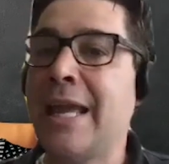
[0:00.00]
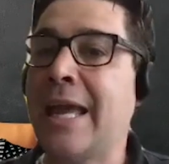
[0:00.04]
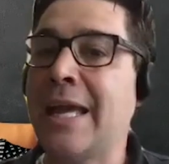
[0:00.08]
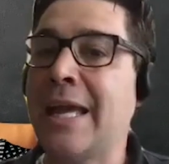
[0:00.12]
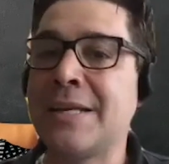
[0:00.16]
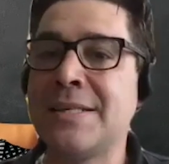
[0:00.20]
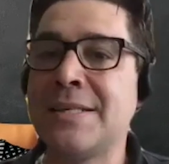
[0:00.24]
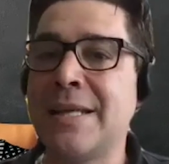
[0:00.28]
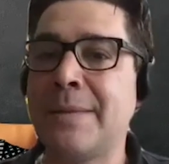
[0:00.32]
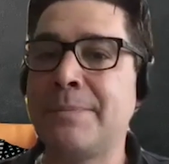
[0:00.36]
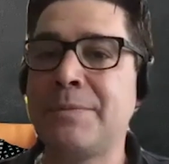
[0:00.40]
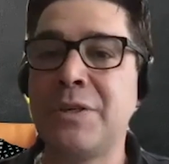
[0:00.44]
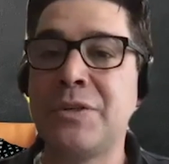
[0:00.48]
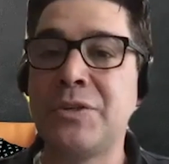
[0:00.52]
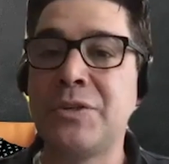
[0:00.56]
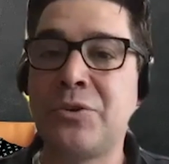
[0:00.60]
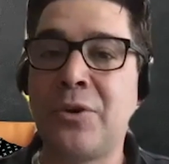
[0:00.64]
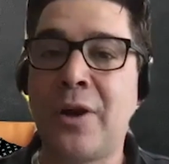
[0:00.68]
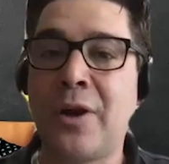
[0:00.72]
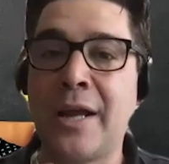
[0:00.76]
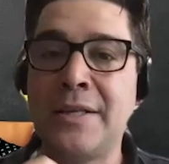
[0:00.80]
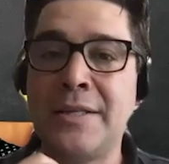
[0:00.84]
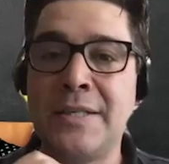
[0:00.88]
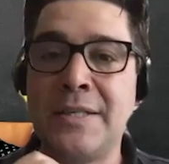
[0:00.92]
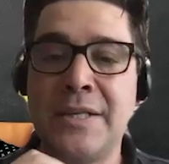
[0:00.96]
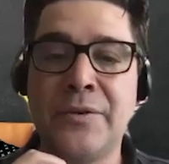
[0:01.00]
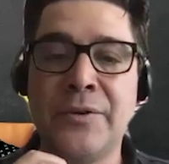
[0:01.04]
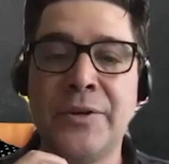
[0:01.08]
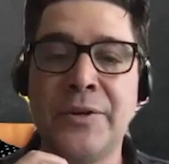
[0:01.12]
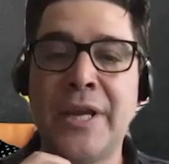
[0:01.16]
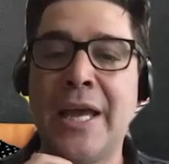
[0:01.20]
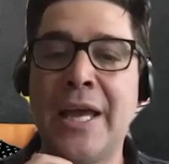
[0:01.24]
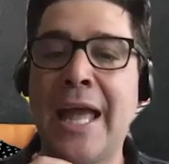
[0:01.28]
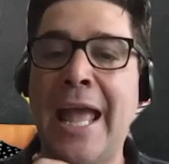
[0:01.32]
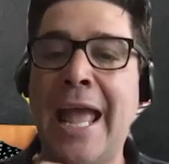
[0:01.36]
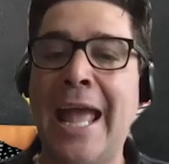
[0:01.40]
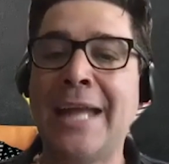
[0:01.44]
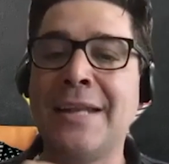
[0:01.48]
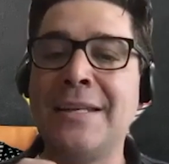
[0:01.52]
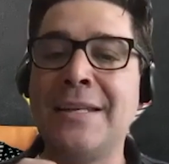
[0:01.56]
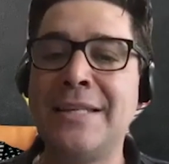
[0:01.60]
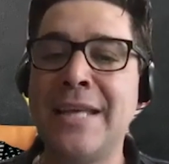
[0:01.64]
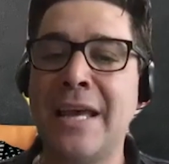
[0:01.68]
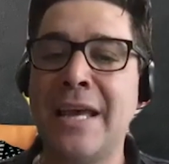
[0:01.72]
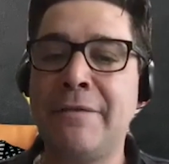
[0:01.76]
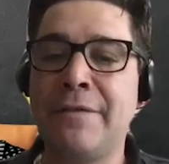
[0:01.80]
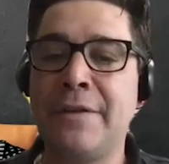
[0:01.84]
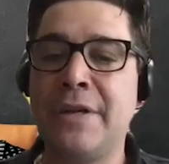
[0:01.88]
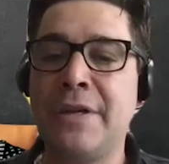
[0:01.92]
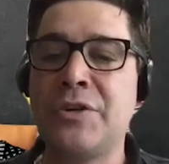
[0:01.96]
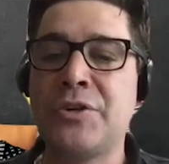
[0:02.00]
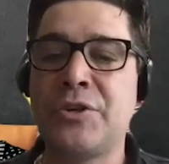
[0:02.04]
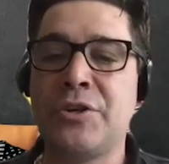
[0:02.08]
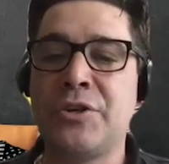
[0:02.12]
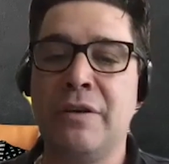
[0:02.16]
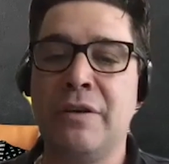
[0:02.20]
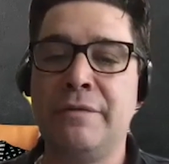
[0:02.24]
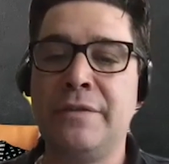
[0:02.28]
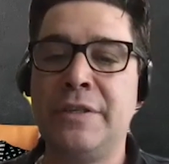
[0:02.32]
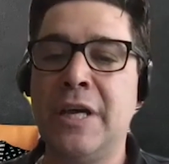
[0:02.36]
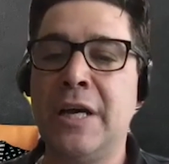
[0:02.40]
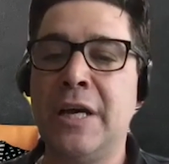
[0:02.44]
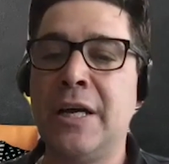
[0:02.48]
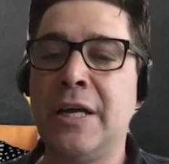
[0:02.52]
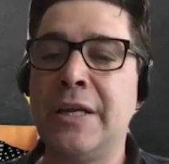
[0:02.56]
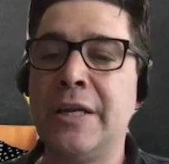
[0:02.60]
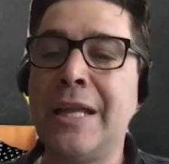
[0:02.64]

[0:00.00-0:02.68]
acceptance criteria, and definition of done